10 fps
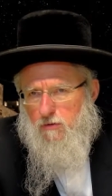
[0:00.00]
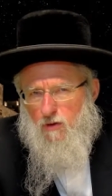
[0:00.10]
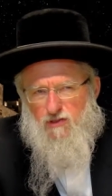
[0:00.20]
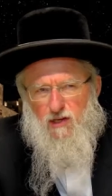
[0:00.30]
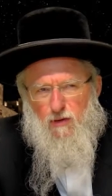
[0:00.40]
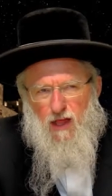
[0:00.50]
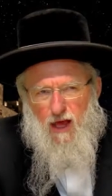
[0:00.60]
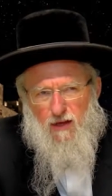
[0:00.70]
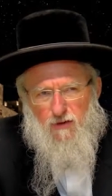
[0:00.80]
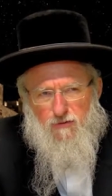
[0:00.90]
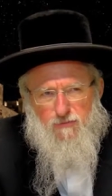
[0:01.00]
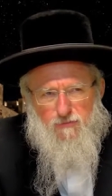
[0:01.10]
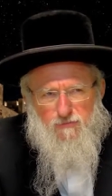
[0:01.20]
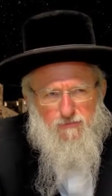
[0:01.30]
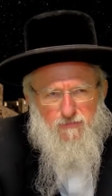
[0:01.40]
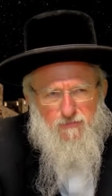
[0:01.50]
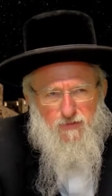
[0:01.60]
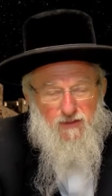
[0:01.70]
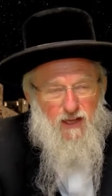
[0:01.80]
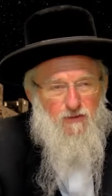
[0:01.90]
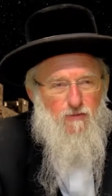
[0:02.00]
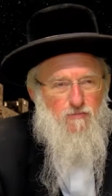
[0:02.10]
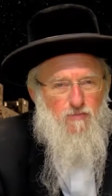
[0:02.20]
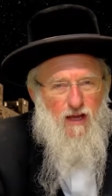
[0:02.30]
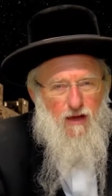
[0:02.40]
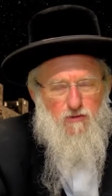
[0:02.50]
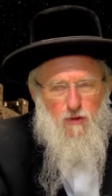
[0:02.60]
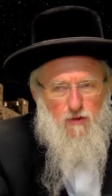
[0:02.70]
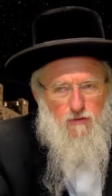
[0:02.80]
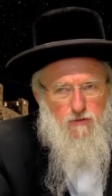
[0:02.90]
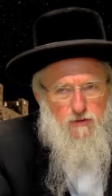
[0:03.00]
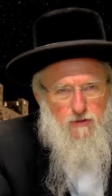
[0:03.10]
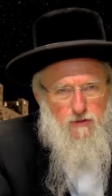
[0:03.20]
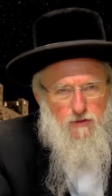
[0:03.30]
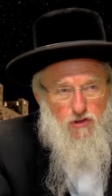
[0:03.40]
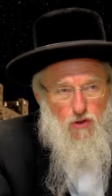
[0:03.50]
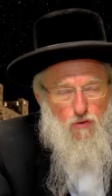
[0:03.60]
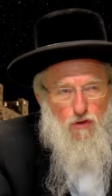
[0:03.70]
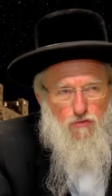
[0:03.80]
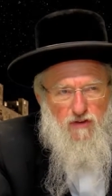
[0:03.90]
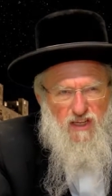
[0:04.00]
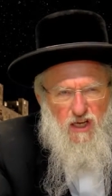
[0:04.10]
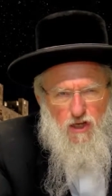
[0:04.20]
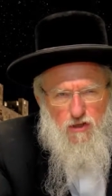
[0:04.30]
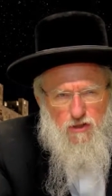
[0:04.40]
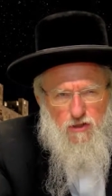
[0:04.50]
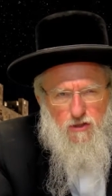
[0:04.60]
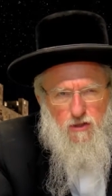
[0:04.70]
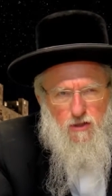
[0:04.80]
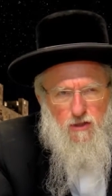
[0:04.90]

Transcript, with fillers: no Similac, right? Not even cow's milk, 2 to 3 years,